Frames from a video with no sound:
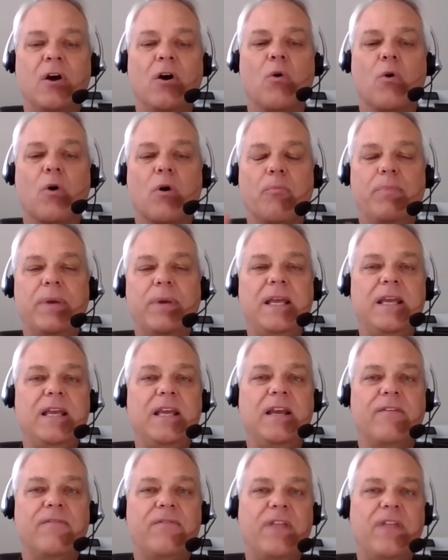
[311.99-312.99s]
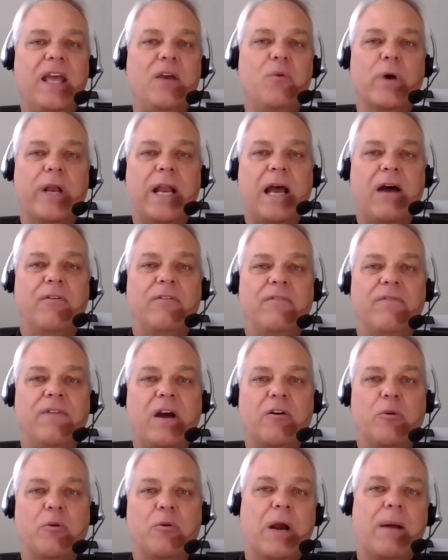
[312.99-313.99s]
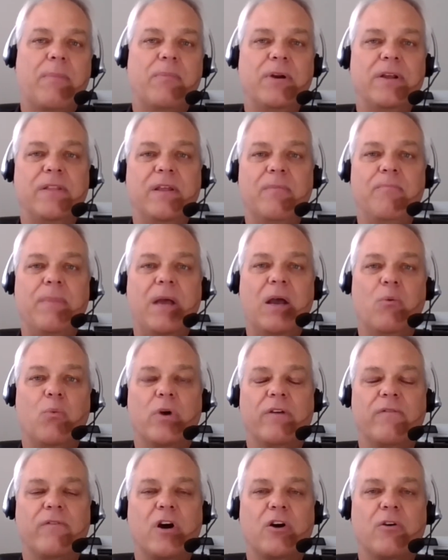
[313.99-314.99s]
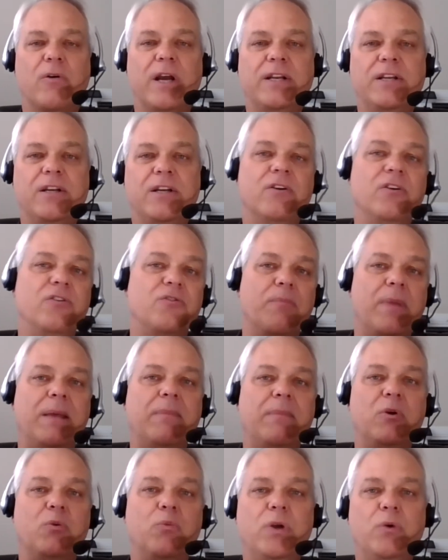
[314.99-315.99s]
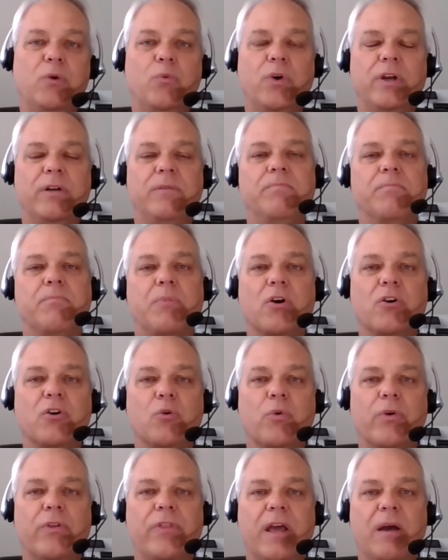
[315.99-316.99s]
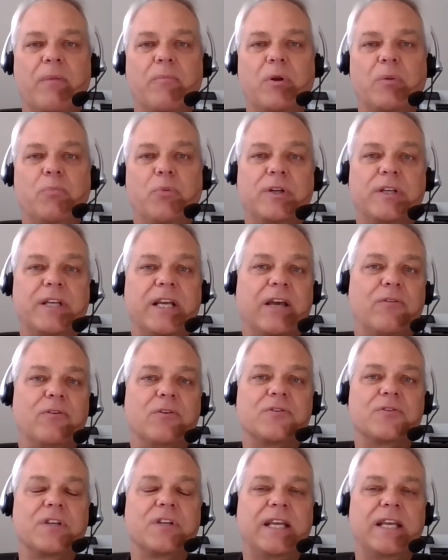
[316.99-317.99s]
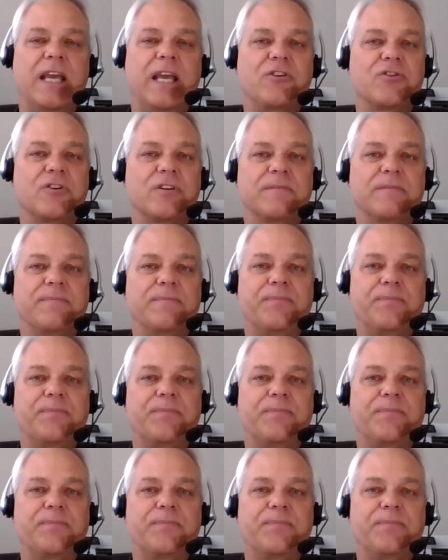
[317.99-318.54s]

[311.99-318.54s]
or B, if they went out and found a property that met one of our criterias, maybe we would partner with them and put together a syndication.